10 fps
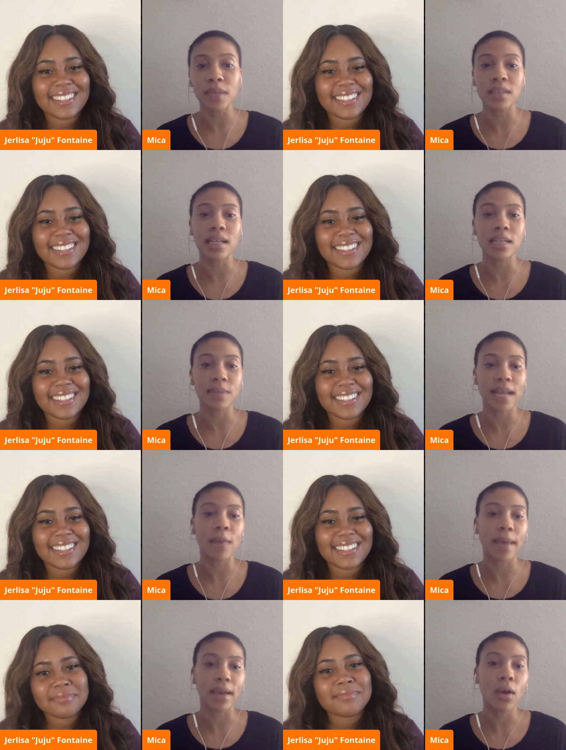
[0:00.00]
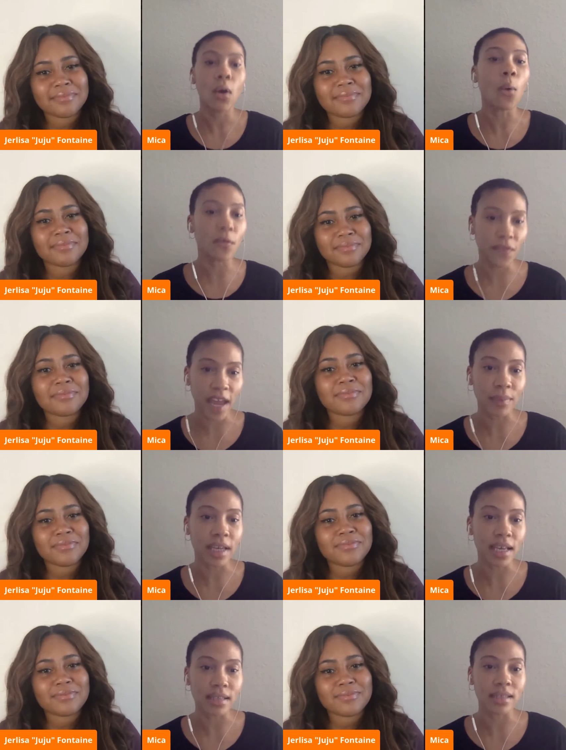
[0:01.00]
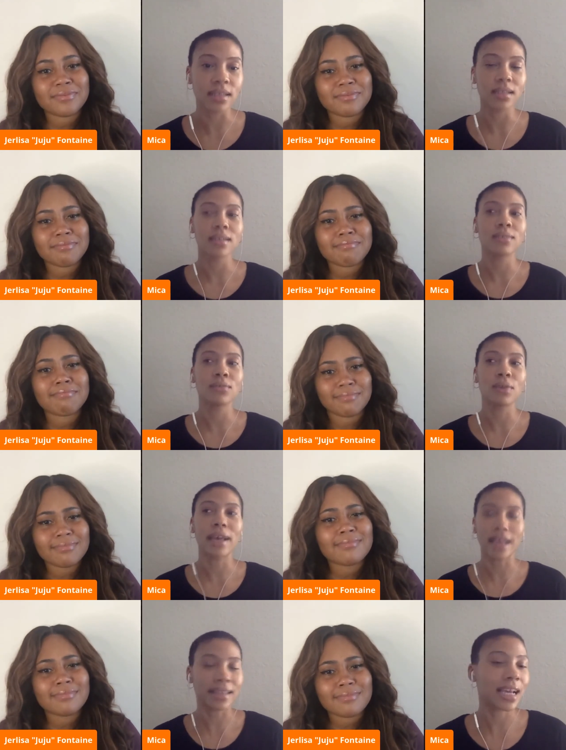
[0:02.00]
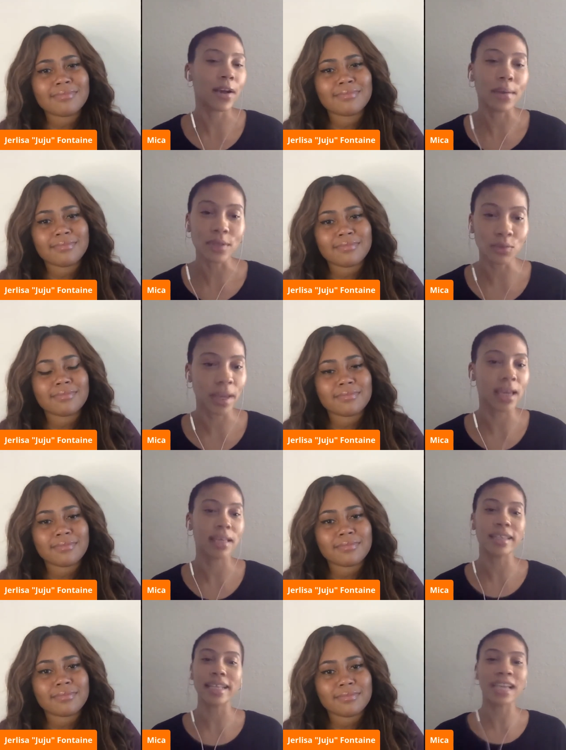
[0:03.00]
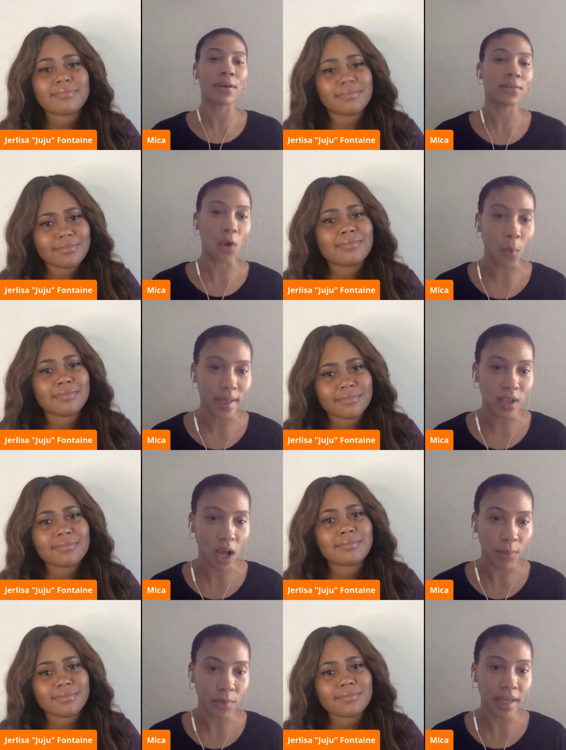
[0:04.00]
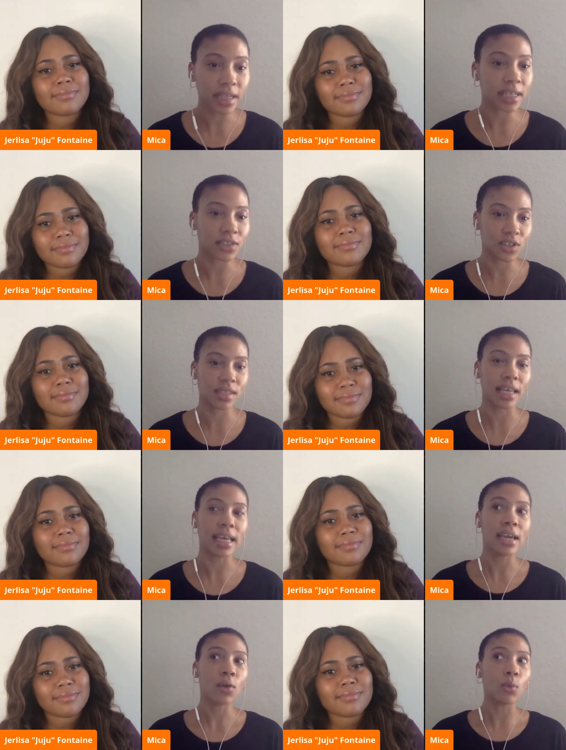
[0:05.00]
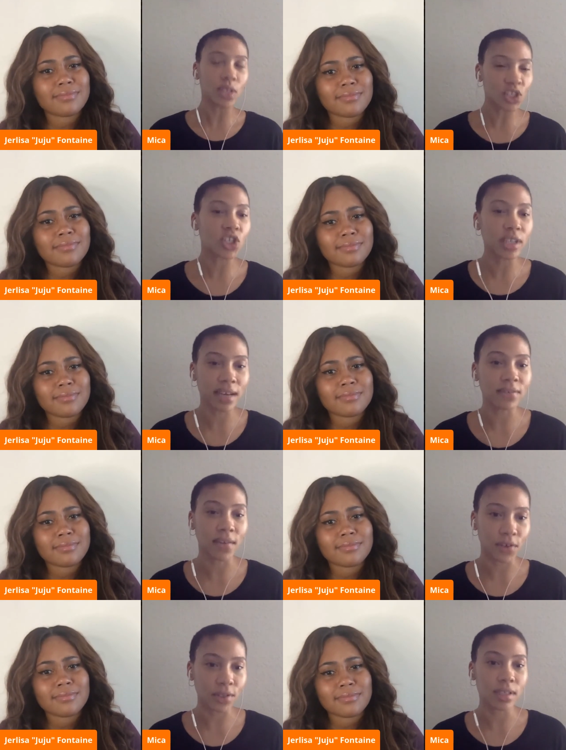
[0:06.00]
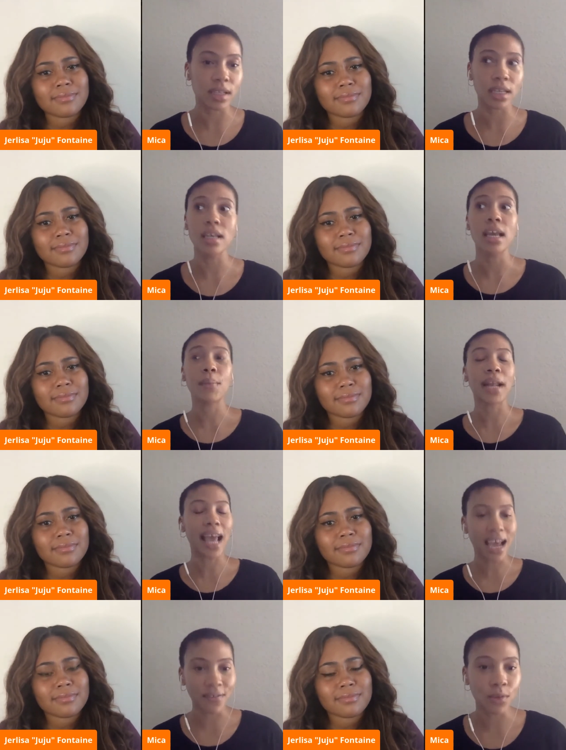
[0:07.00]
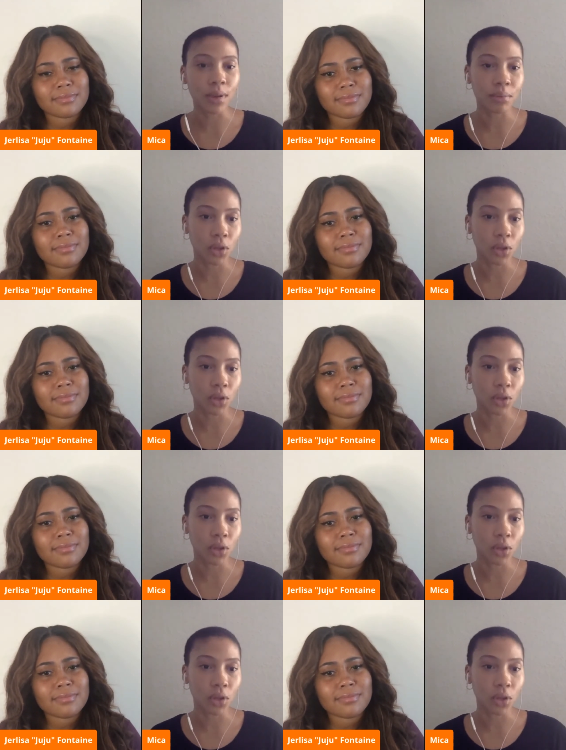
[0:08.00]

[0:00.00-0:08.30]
Speaker 1: because that has been how my whole family has that's how I was raised. That's how I've always operated. It's just like we should have diversity, but everyone